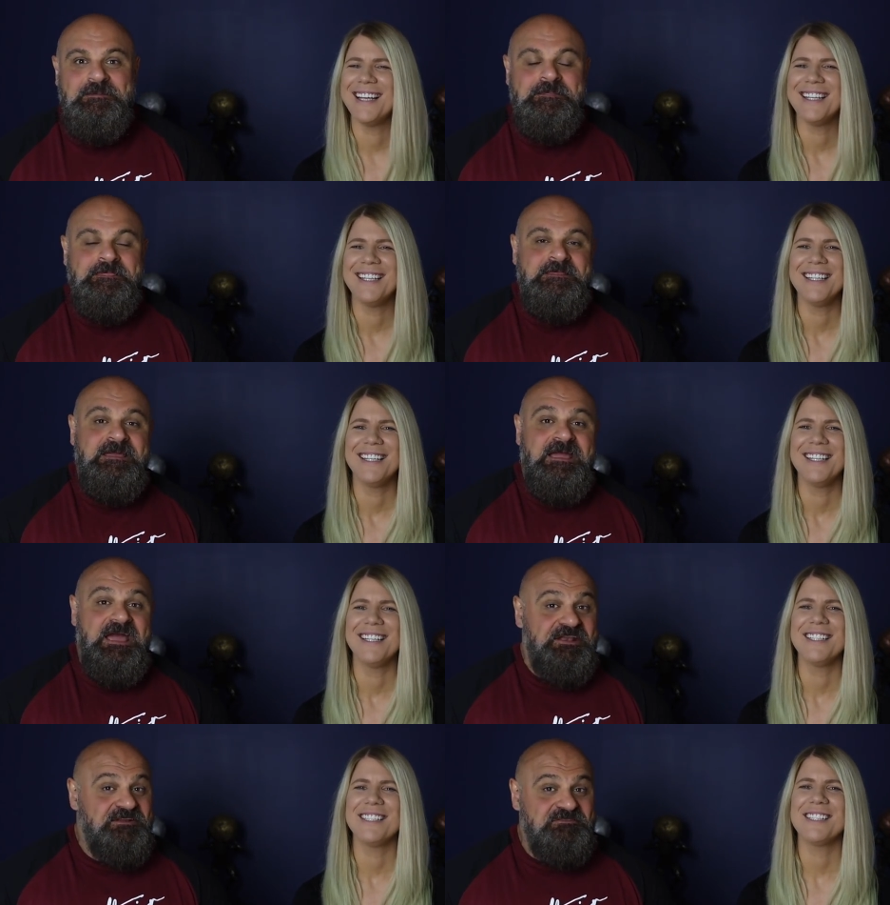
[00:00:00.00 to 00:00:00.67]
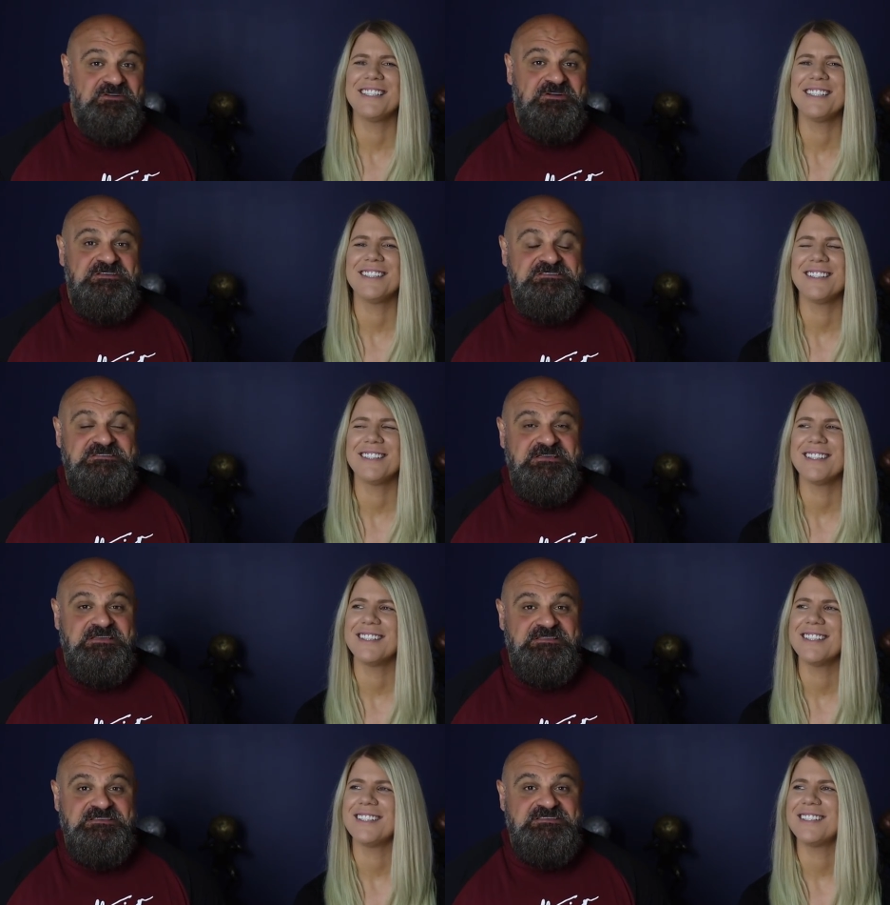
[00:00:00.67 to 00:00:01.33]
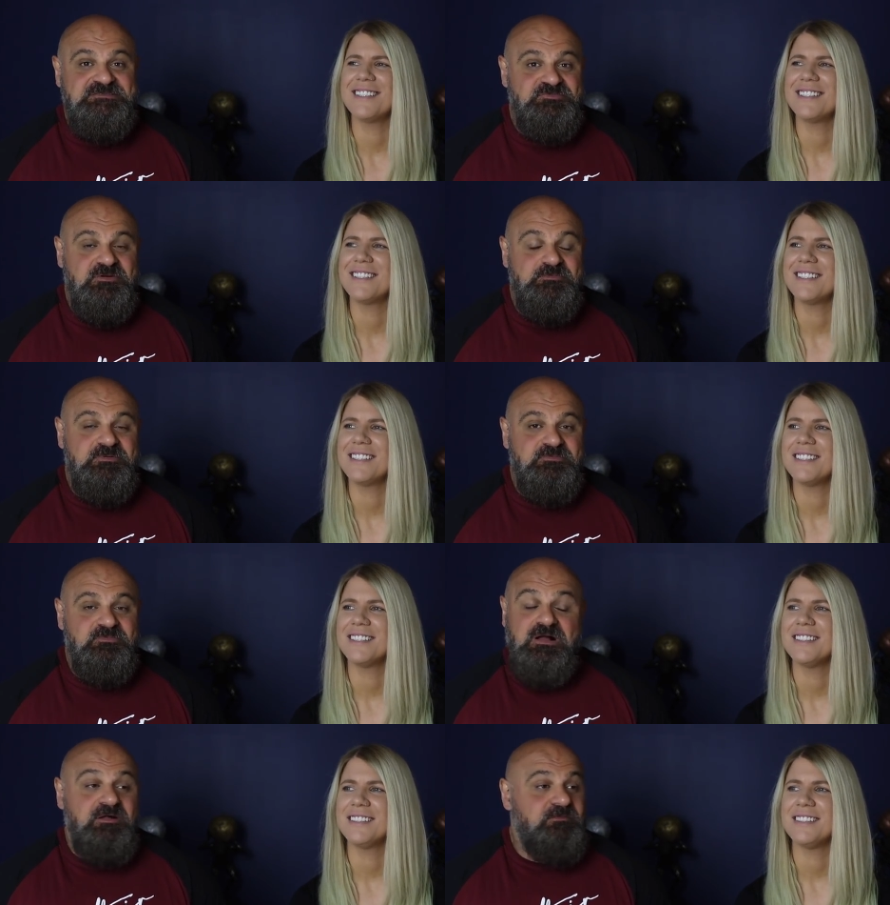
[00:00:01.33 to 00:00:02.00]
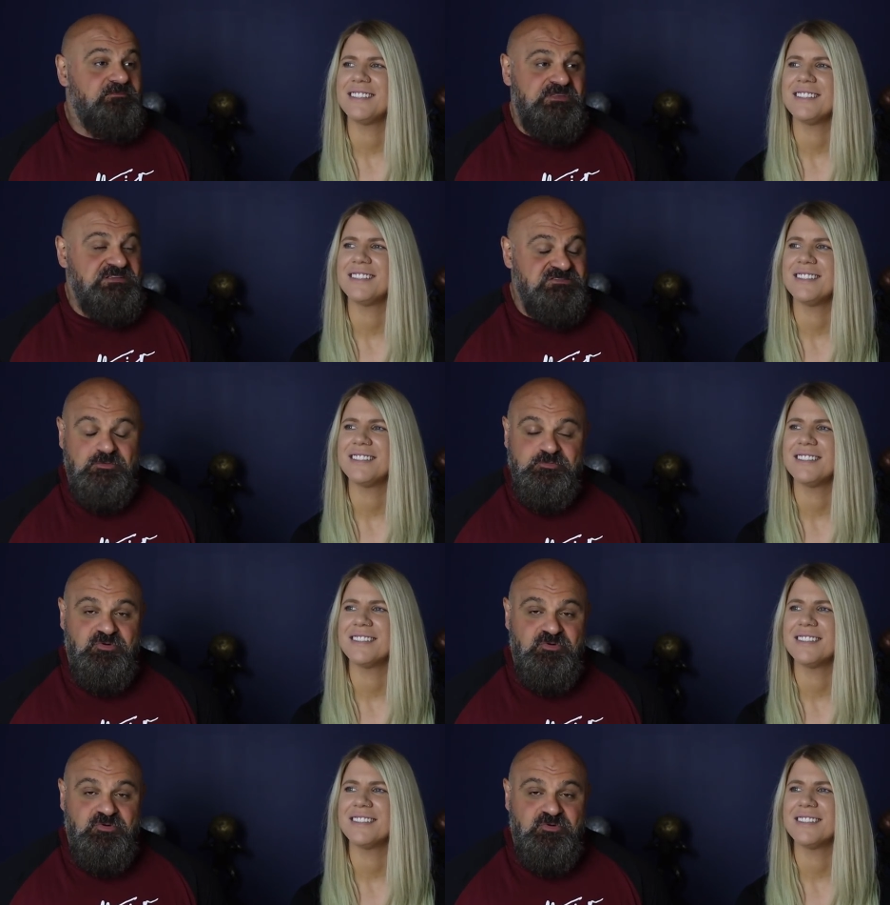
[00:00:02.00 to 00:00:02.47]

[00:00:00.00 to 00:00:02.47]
Speaker 1: and I've got to say, this is probably well, it's not